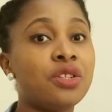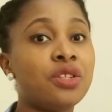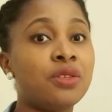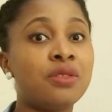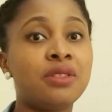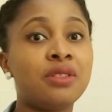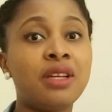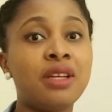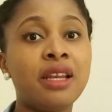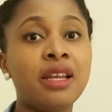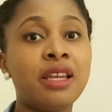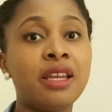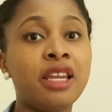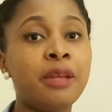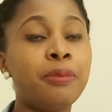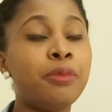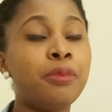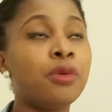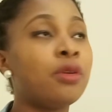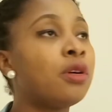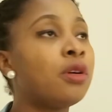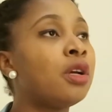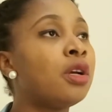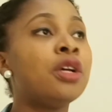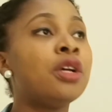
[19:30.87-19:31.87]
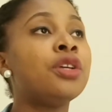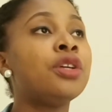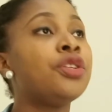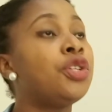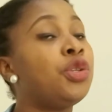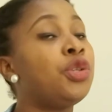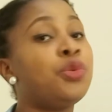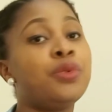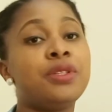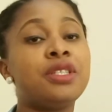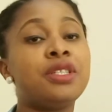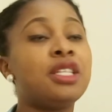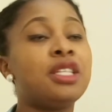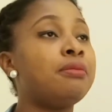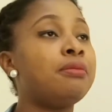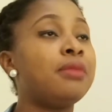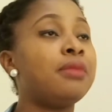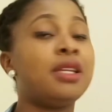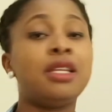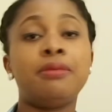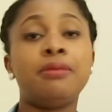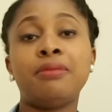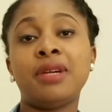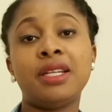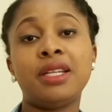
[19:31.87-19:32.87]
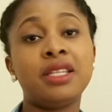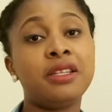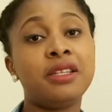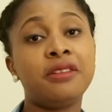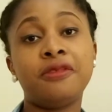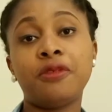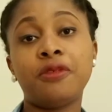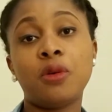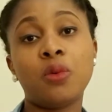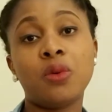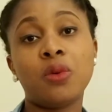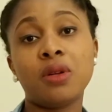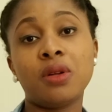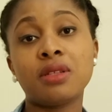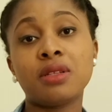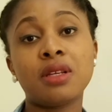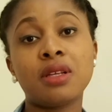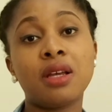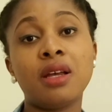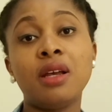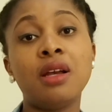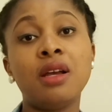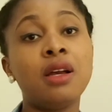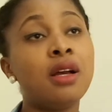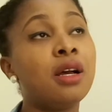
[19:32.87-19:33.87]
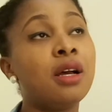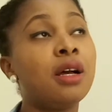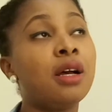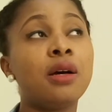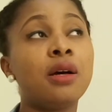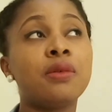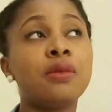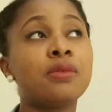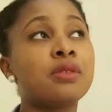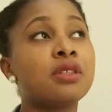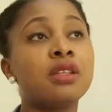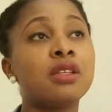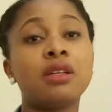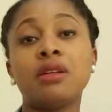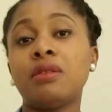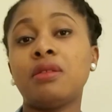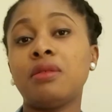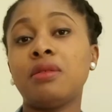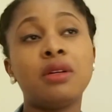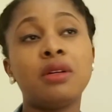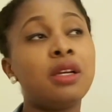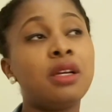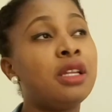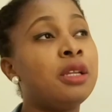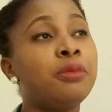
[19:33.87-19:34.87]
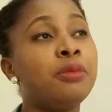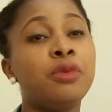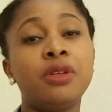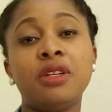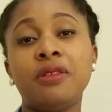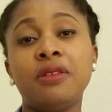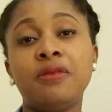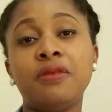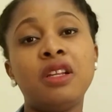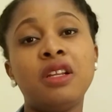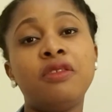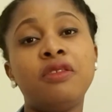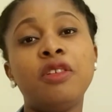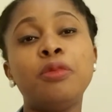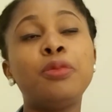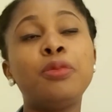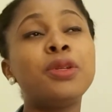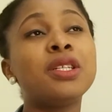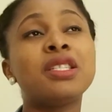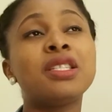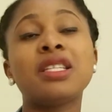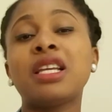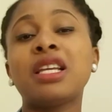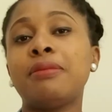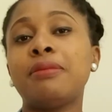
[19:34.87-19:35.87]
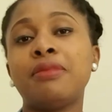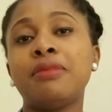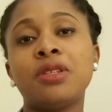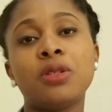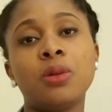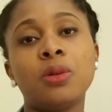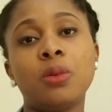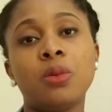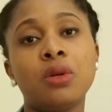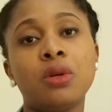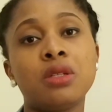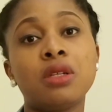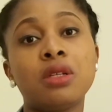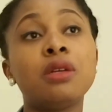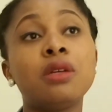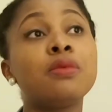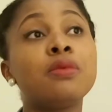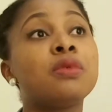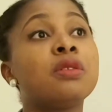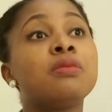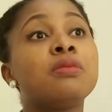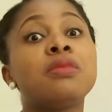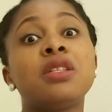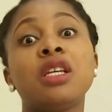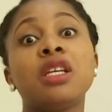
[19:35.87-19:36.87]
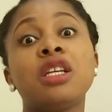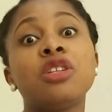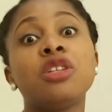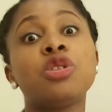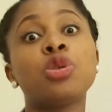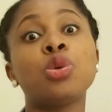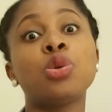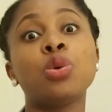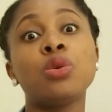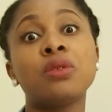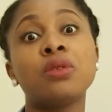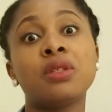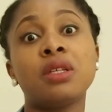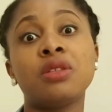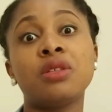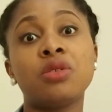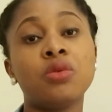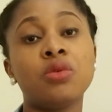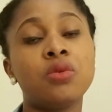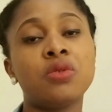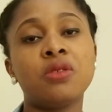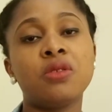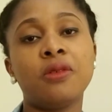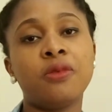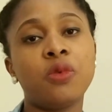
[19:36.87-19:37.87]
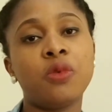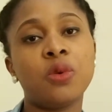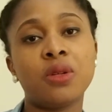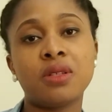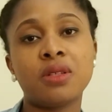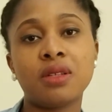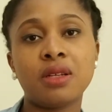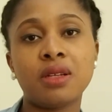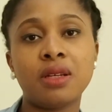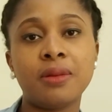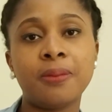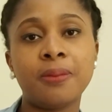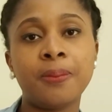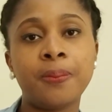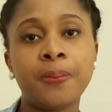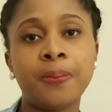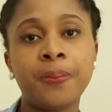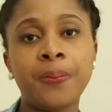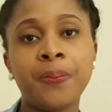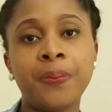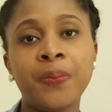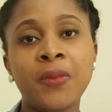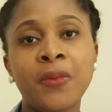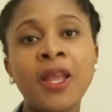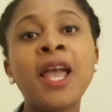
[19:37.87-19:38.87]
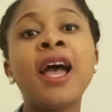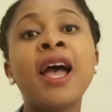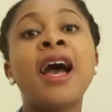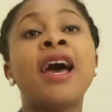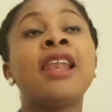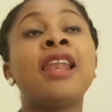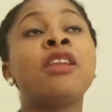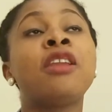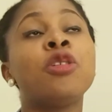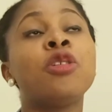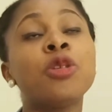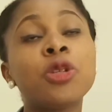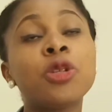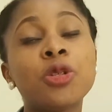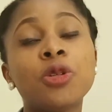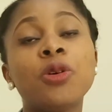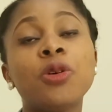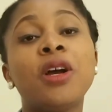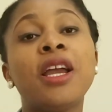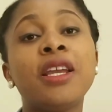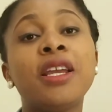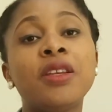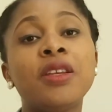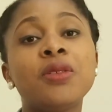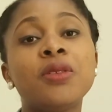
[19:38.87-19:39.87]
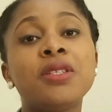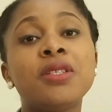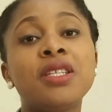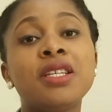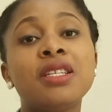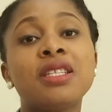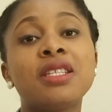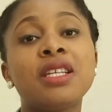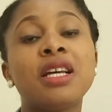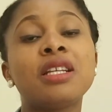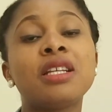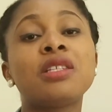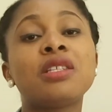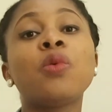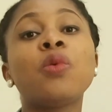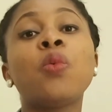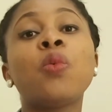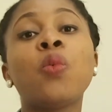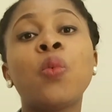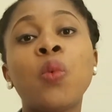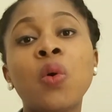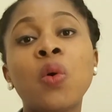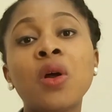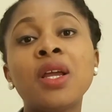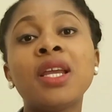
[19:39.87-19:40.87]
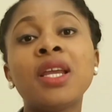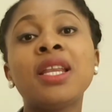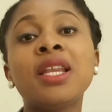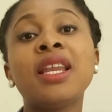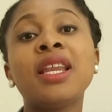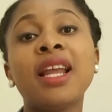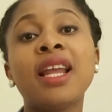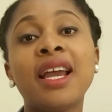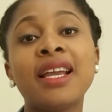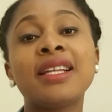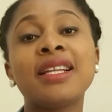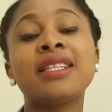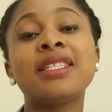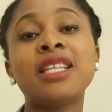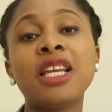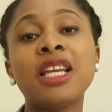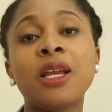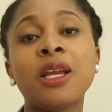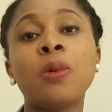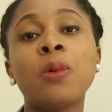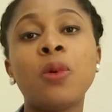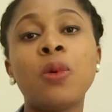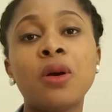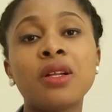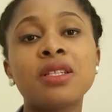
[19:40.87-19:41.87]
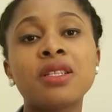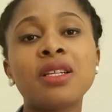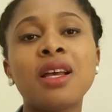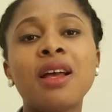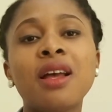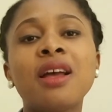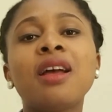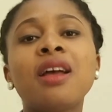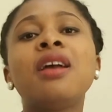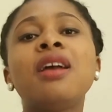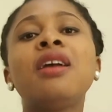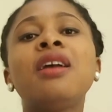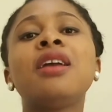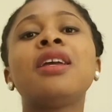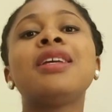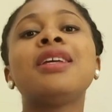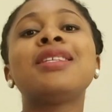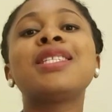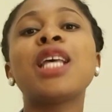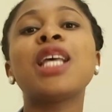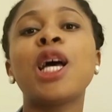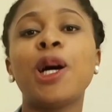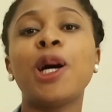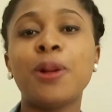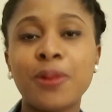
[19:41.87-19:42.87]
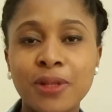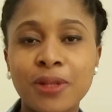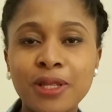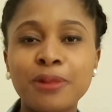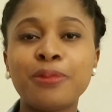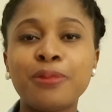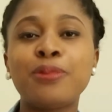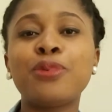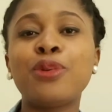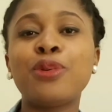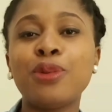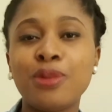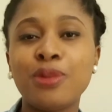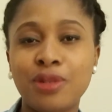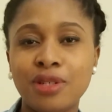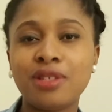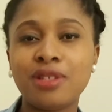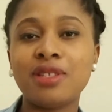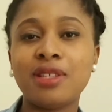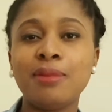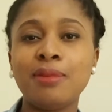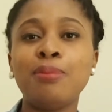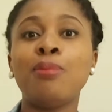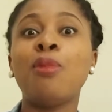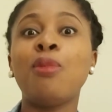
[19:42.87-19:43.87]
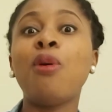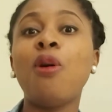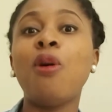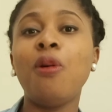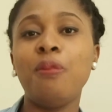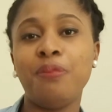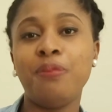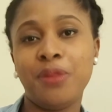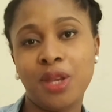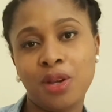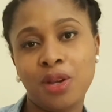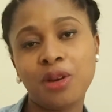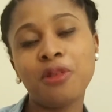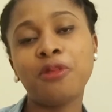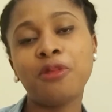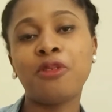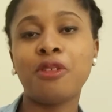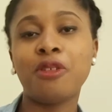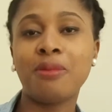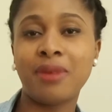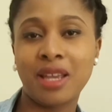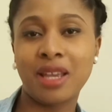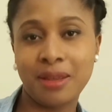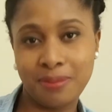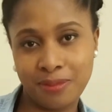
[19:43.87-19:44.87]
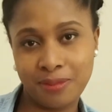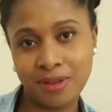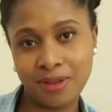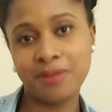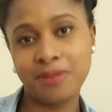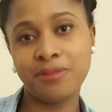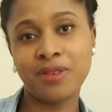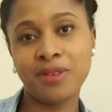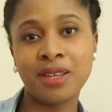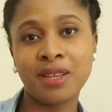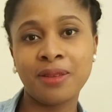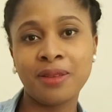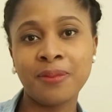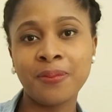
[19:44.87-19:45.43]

on that nipple, you will see me demanding for water. I'll tell anybody available, please get me some water, because I'm taking tons and tons of water. And also, I noticed that when I take water, it helps in producing more milk for my baby.